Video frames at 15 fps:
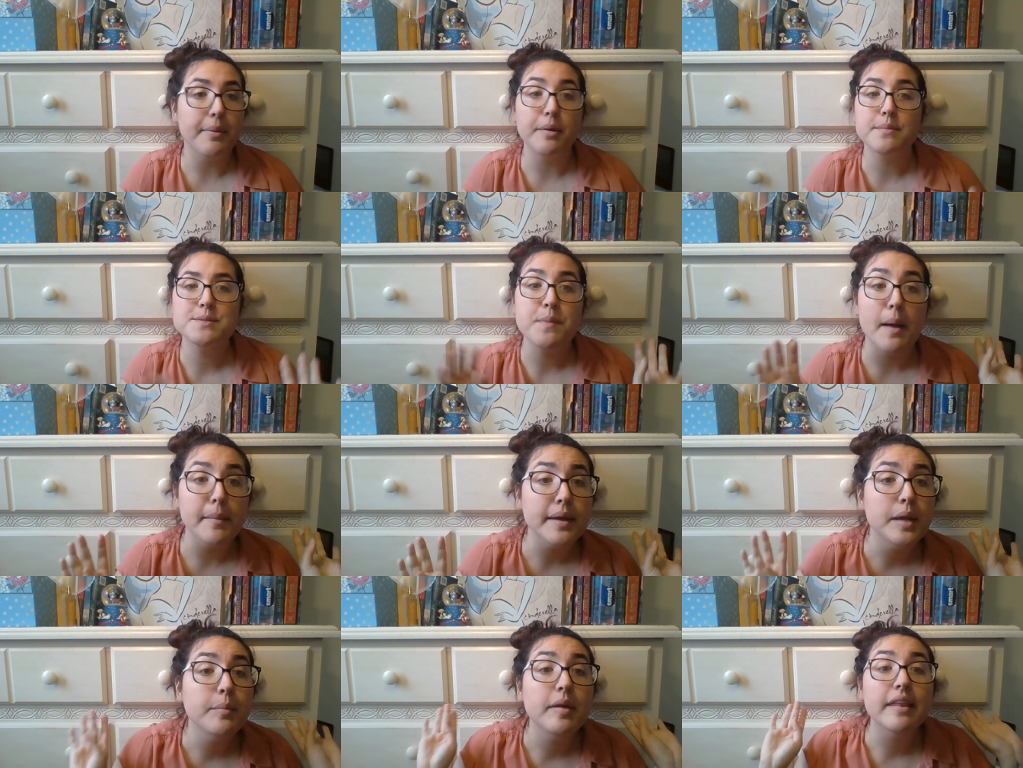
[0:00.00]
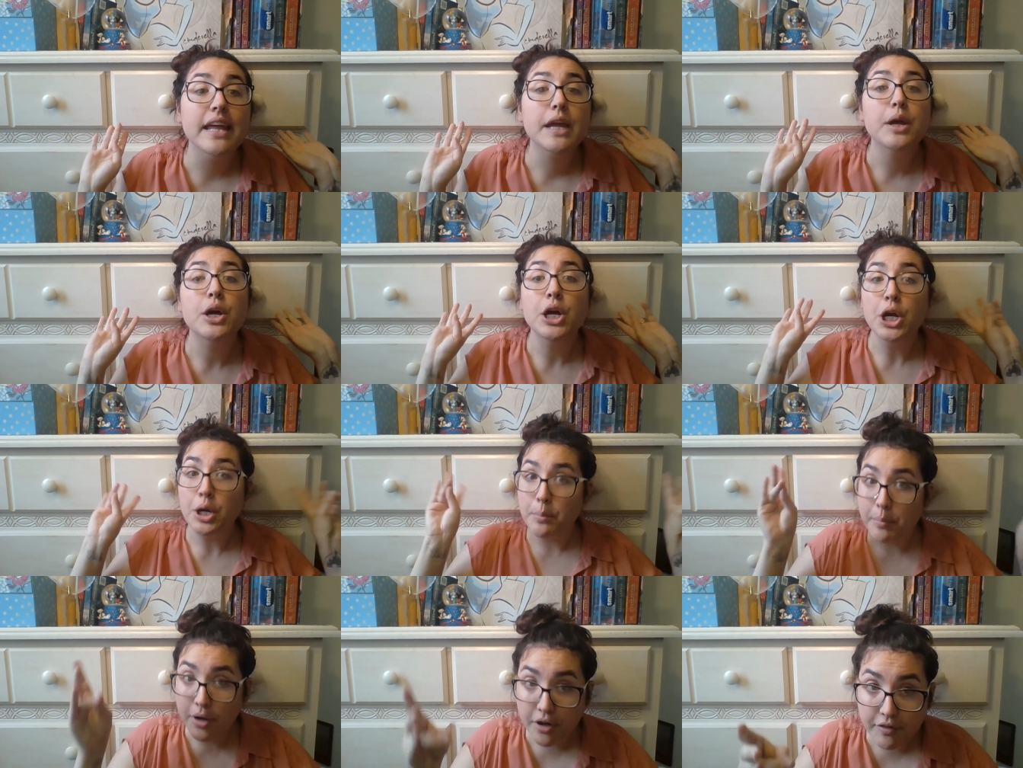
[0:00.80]
but it was probably gonna be like
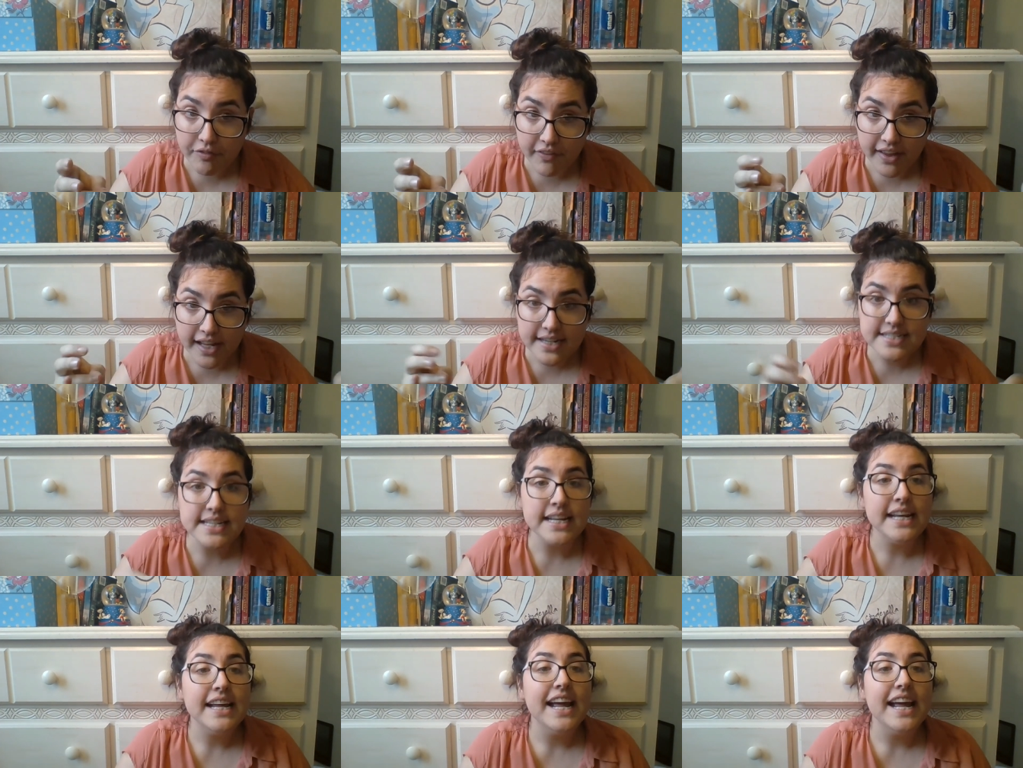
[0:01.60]
perfect.